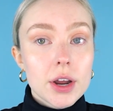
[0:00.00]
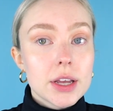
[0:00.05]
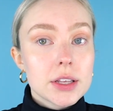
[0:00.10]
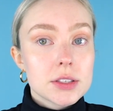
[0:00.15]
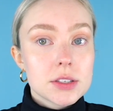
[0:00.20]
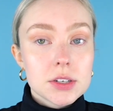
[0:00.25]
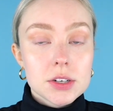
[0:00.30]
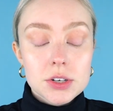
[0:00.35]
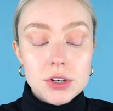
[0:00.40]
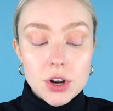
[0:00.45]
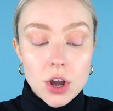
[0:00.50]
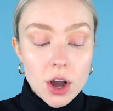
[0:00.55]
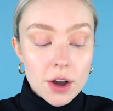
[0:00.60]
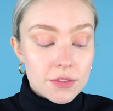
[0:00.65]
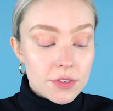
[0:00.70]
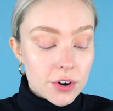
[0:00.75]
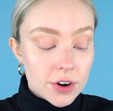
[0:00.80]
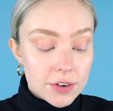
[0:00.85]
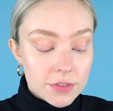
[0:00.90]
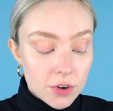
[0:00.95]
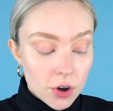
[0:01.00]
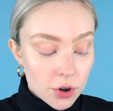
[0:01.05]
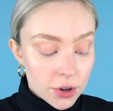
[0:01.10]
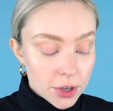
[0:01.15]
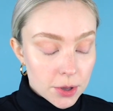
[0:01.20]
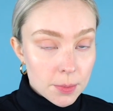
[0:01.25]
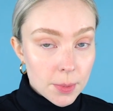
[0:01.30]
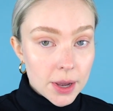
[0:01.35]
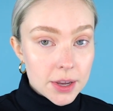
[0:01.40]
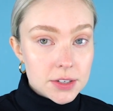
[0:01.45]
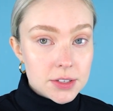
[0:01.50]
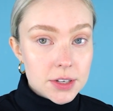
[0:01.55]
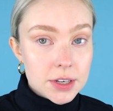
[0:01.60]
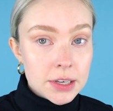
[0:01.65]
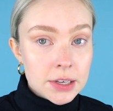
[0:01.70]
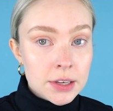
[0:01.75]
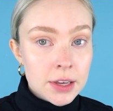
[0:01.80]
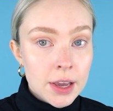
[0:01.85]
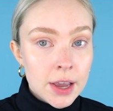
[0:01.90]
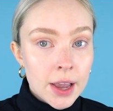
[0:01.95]
It's not very
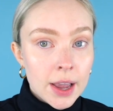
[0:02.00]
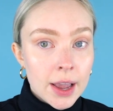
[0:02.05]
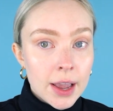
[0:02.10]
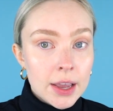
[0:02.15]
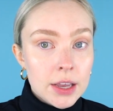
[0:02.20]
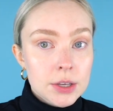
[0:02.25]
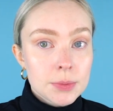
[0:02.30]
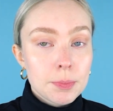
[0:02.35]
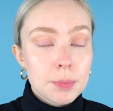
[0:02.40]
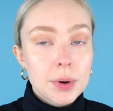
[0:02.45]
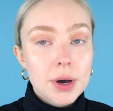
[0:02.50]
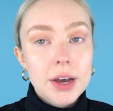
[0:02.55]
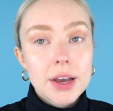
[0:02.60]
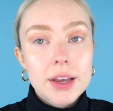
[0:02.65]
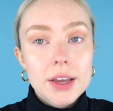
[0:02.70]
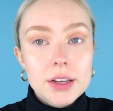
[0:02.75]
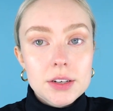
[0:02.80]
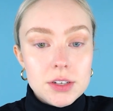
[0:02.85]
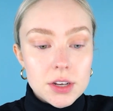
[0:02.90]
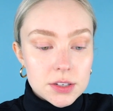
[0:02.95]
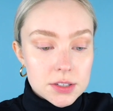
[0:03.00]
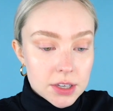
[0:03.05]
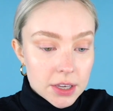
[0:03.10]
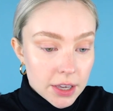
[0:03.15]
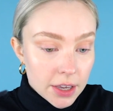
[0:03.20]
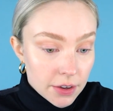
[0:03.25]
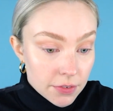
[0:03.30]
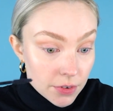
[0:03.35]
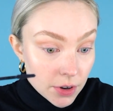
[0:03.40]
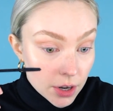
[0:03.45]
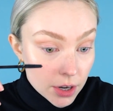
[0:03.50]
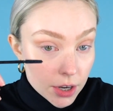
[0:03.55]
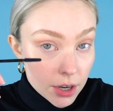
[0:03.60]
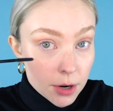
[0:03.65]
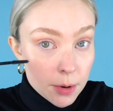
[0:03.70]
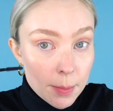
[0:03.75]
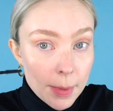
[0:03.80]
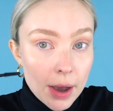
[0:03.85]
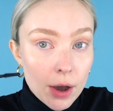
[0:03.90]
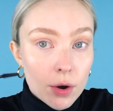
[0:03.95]
volumizing, but it does give a
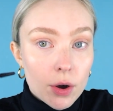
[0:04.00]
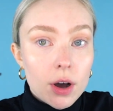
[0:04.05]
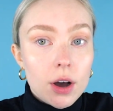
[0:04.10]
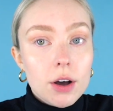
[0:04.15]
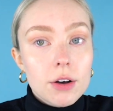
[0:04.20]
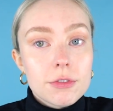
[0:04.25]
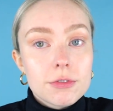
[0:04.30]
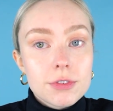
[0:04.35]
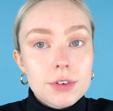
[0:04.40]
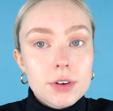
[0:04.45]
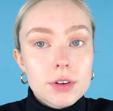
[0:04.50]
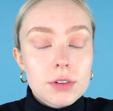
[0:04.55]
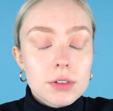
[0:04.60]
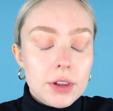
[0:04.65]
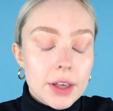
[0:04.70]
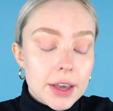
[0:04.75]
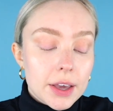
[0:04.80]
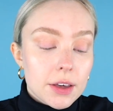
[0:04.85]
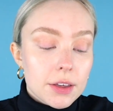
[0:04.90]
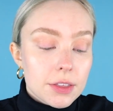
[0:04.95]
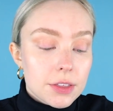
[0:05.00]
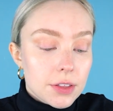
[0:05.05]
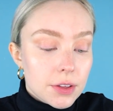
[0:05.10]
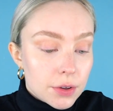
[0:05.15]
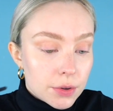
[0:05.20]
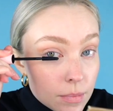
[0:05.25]
good amount of length.